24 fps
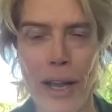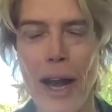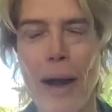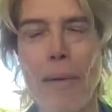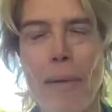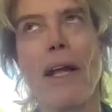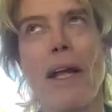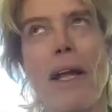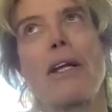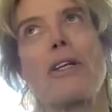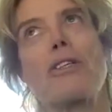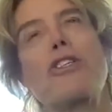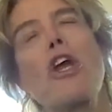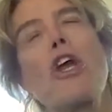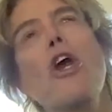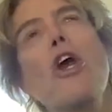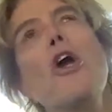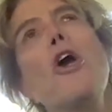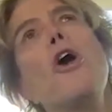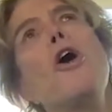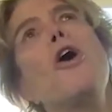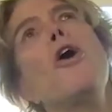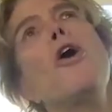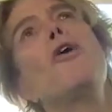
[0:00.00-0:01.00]
And I'm like,
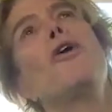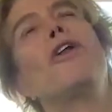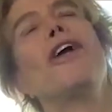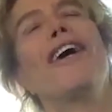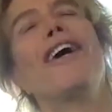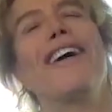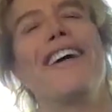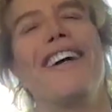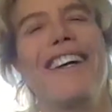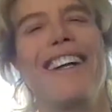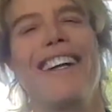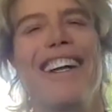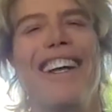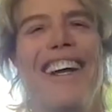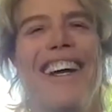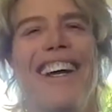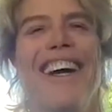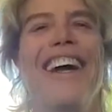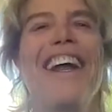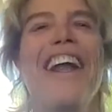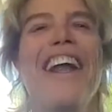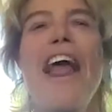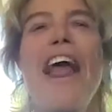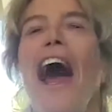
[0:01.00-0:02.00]
dude,
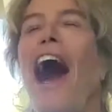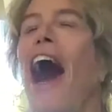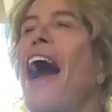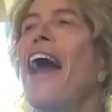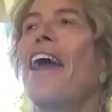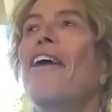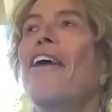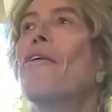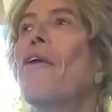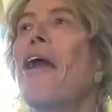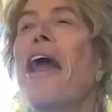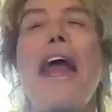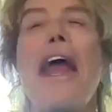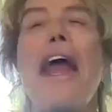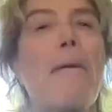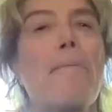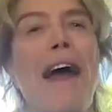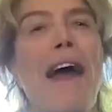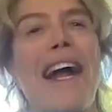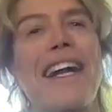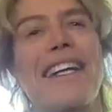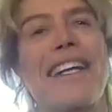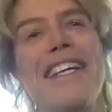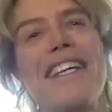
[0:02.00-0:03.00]
I ran
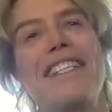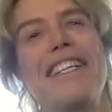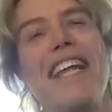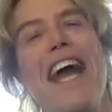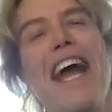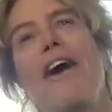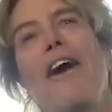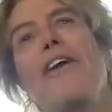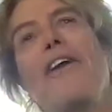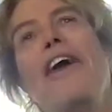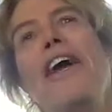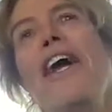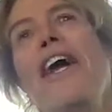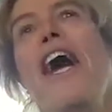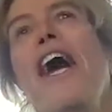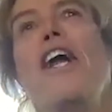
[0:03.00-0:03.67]
back to town